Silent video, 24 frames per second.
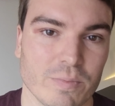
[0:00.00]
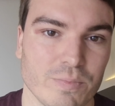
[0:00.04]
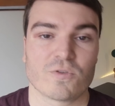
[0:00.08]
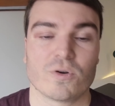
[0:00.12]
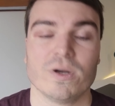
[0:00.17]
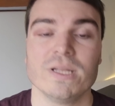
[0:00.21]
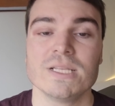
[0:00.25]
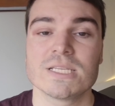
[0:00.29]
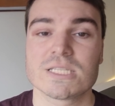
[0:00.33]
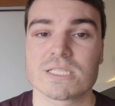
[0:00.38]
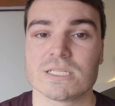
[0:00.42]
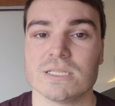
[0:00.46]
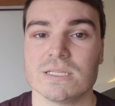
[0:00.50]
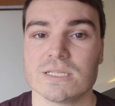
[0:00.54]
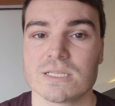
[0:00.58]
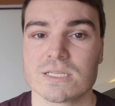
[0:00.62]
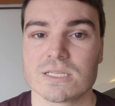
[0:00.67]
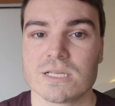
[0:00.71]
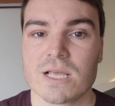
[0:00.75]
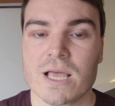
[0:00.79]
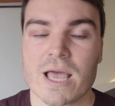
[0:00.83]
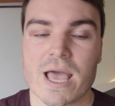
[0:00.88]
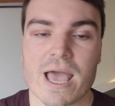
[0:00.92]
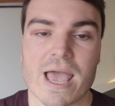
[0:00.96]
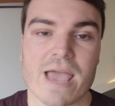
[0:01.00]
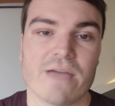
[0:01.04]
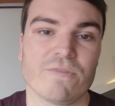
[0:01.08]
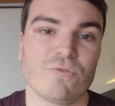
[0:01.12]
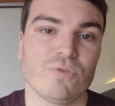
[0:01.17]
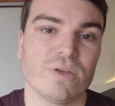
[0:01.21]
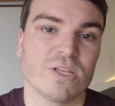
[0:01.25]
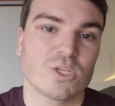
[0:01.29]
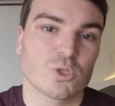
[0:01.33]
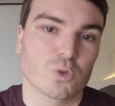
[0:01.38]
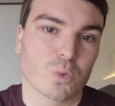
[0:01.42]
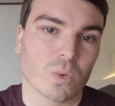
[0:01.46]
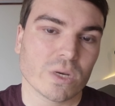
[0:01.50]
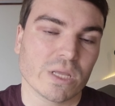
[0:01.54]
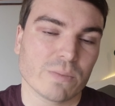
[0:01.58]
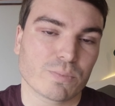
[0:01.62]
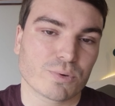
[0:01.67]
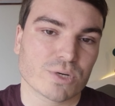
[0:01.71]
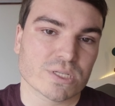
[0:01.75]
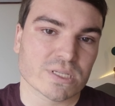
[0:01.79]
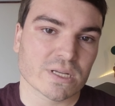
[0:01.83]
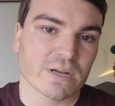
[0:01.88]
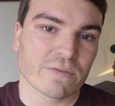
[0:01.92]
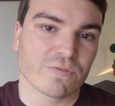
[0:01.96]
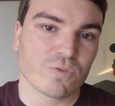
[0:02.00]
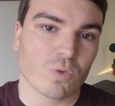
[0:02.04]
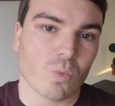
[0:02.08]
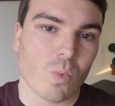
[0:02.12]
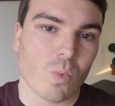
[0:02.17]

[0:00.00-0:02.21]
For instance, every 20% of the